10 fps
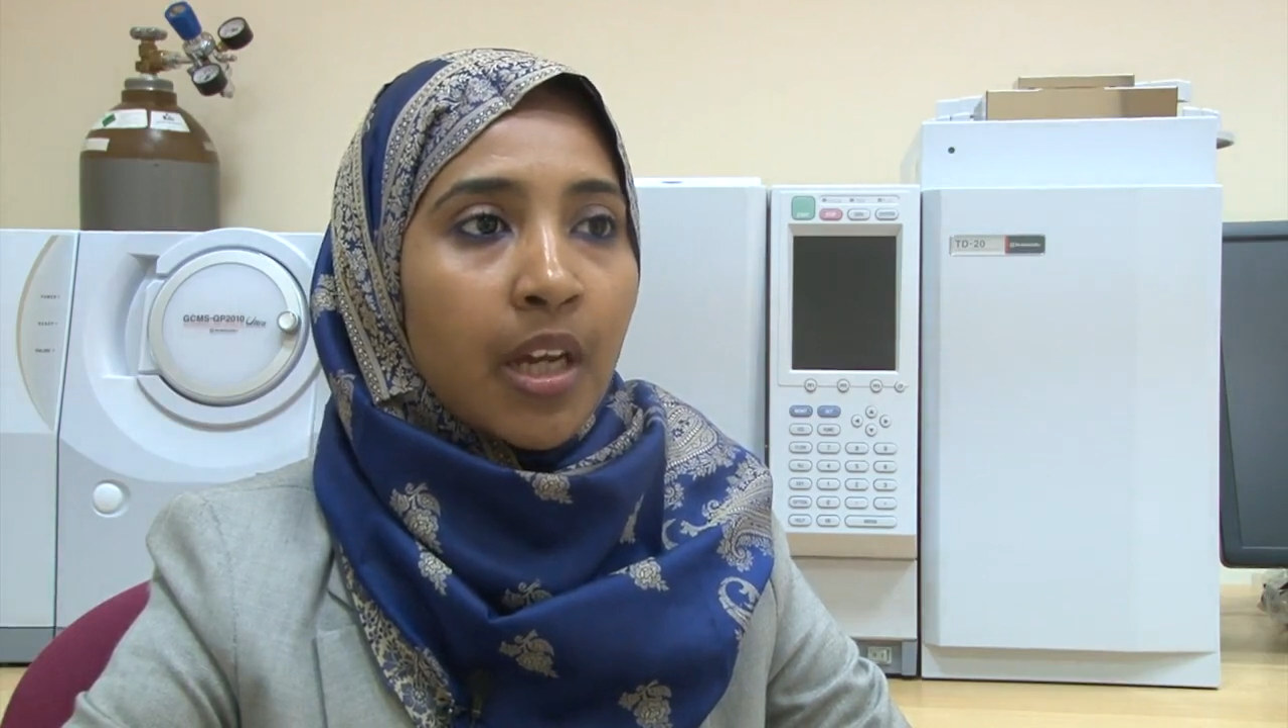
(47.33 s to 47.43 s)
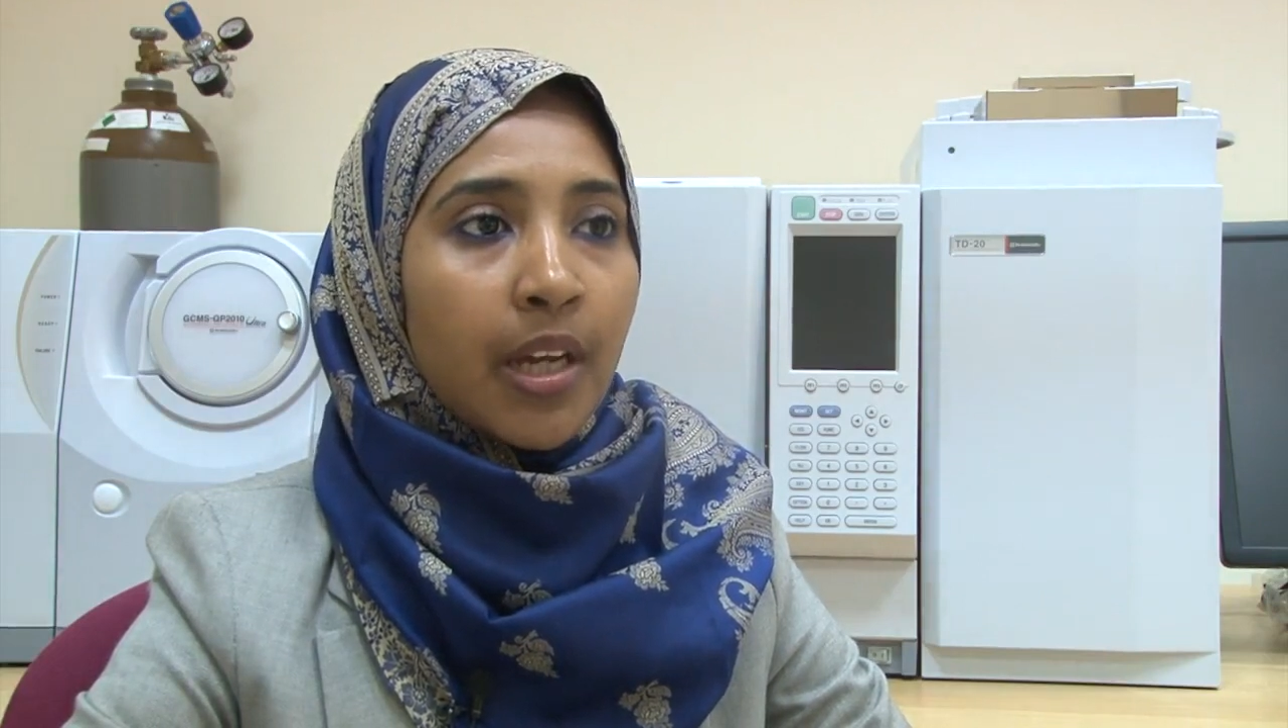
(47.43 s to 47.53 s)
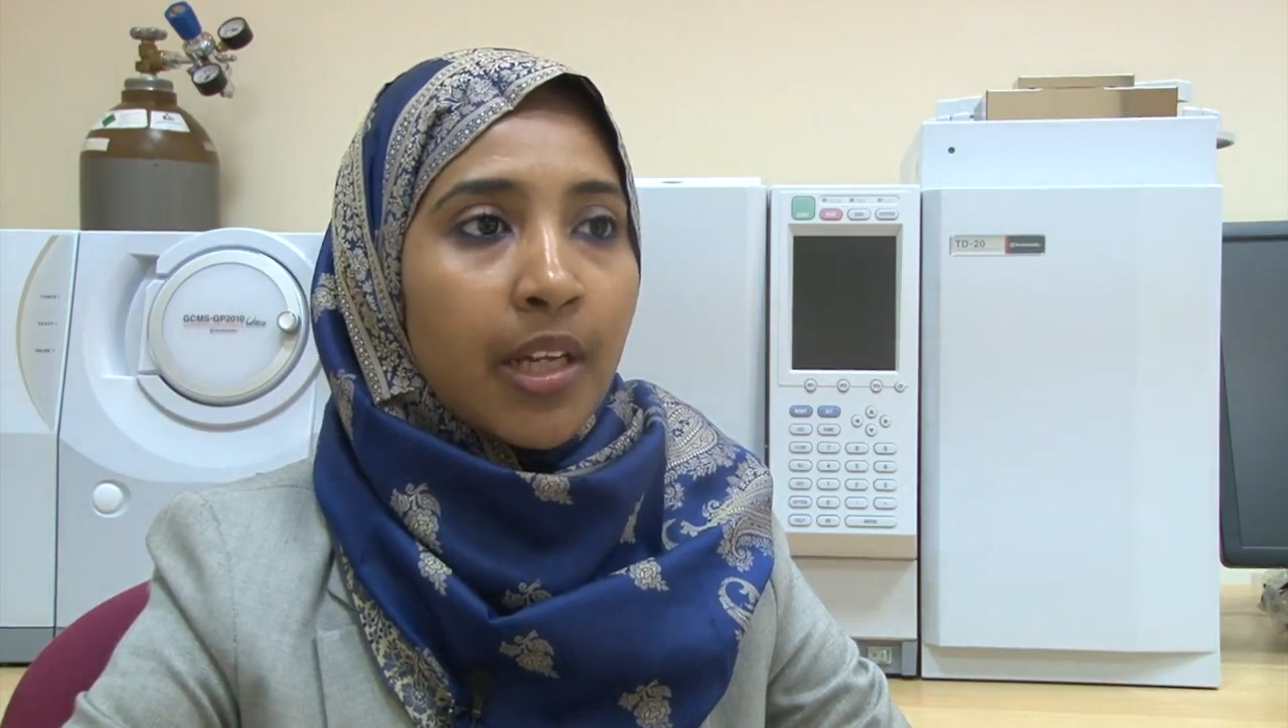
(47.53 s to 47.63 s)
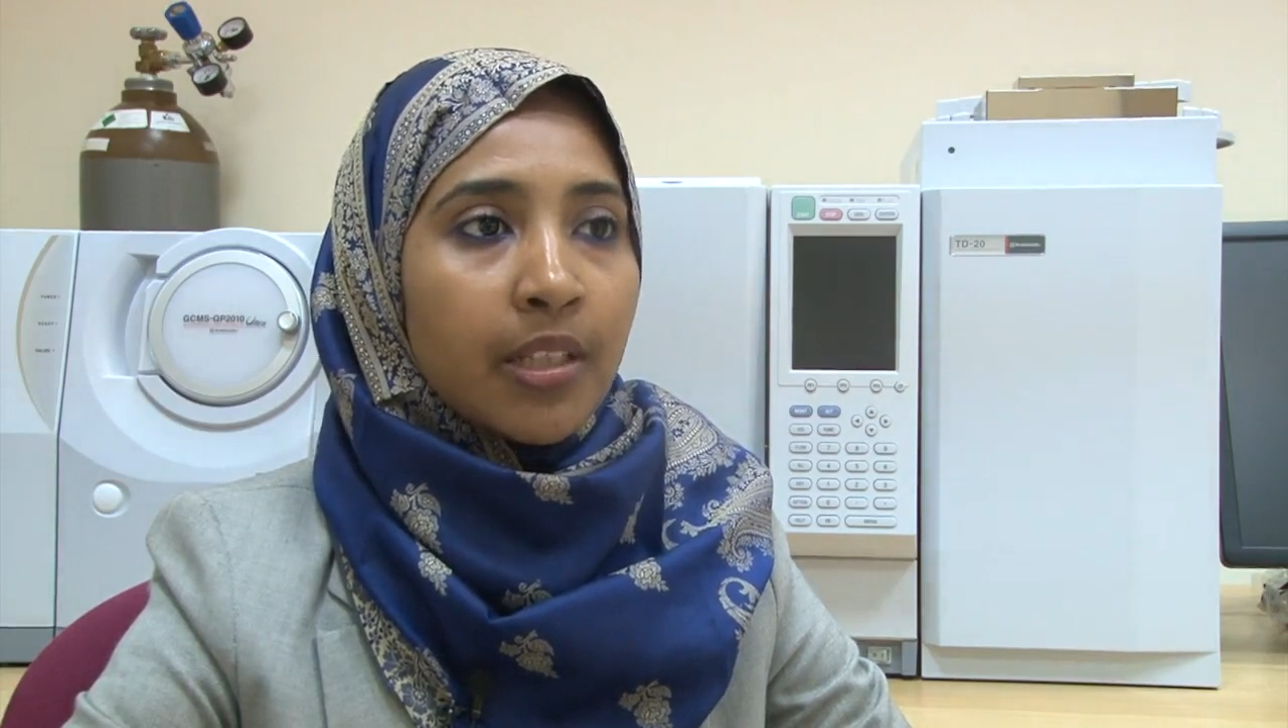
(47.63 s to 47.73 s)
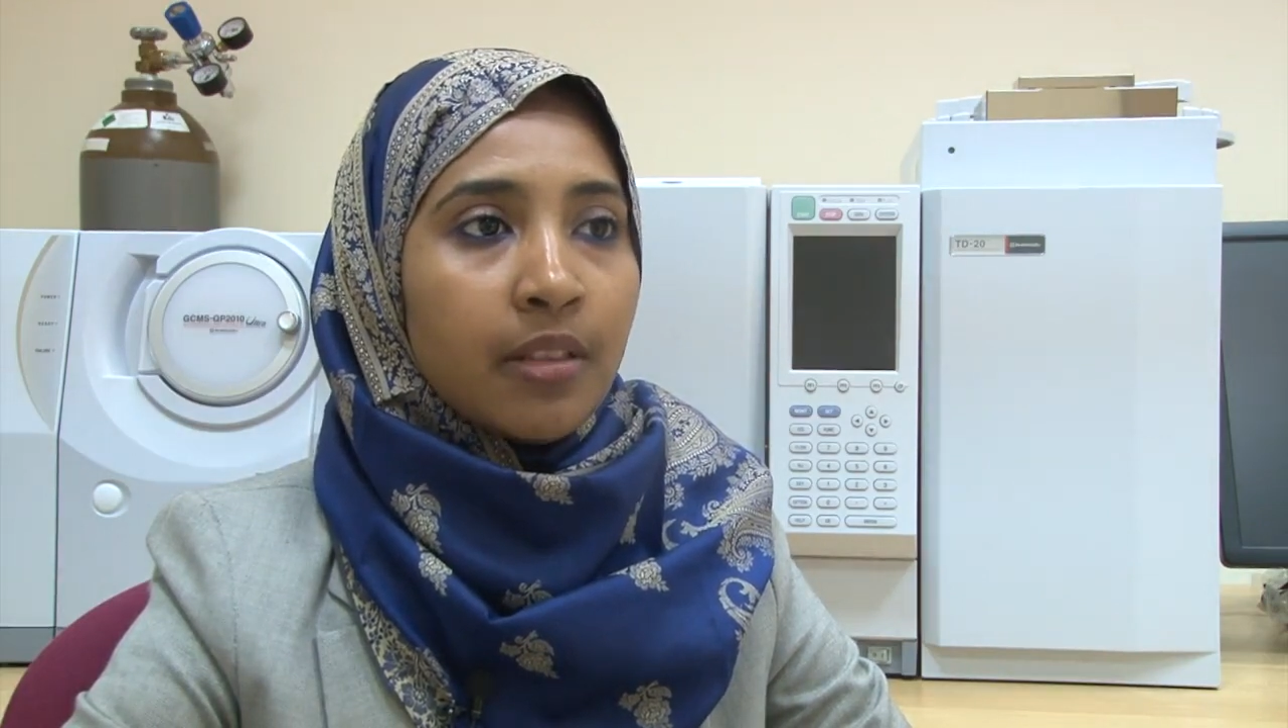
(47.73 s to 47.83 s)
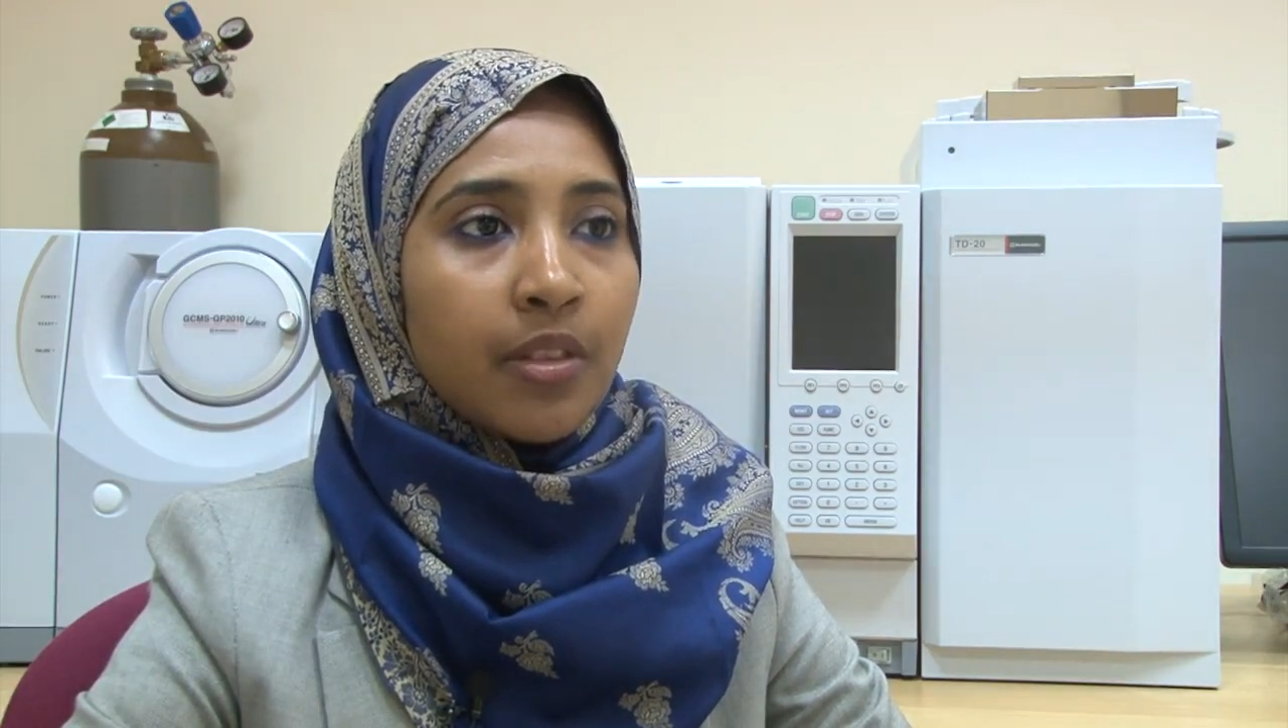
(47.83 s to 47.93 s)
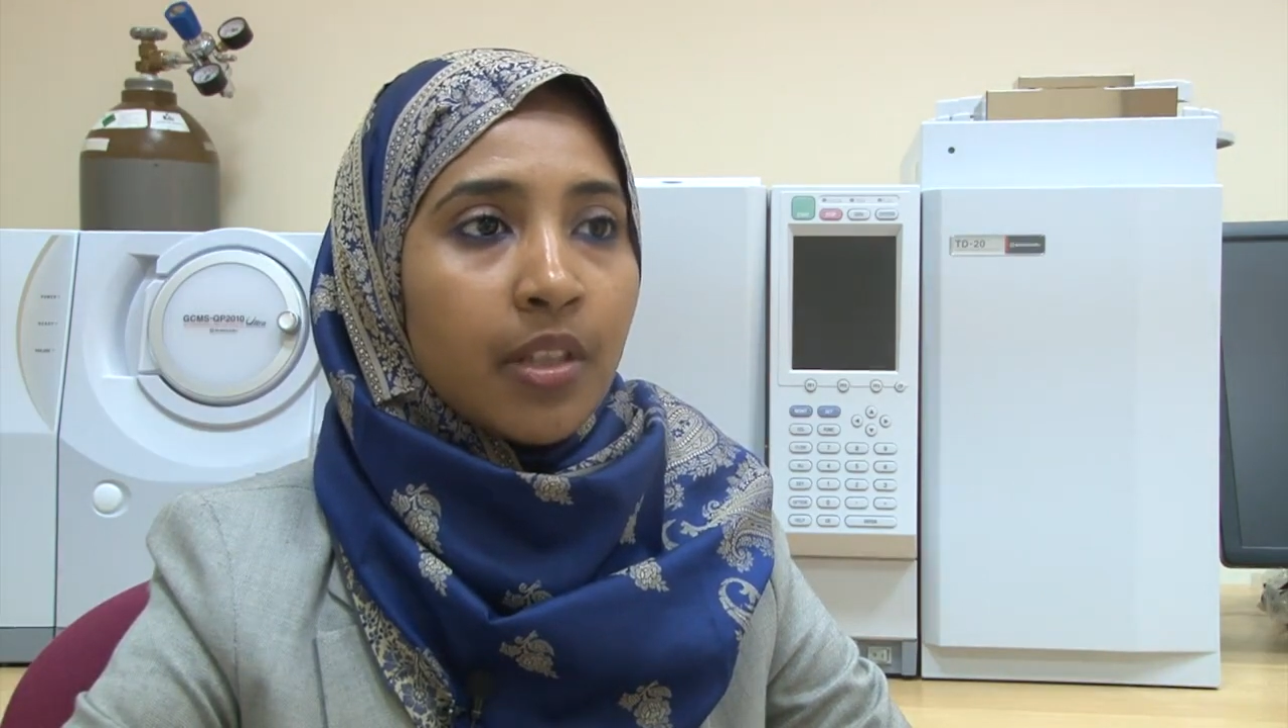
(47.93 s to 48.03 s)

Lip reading: in